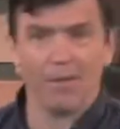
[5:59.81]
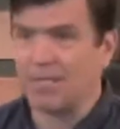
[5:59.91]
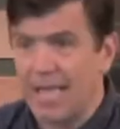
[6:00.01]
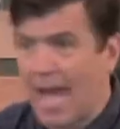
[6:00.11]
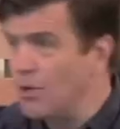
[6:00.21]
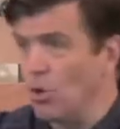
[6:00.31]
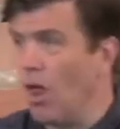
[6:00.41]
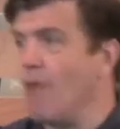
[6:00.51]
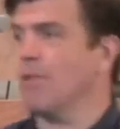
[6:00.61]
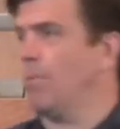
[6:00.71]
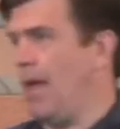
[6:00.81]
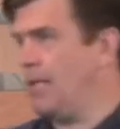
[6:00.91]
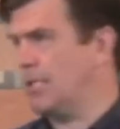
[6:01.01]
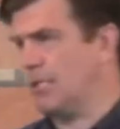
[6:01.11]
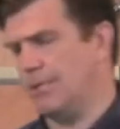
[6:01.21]
They're scattered all over the
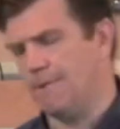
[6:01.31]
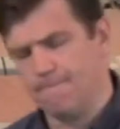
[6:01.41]
place.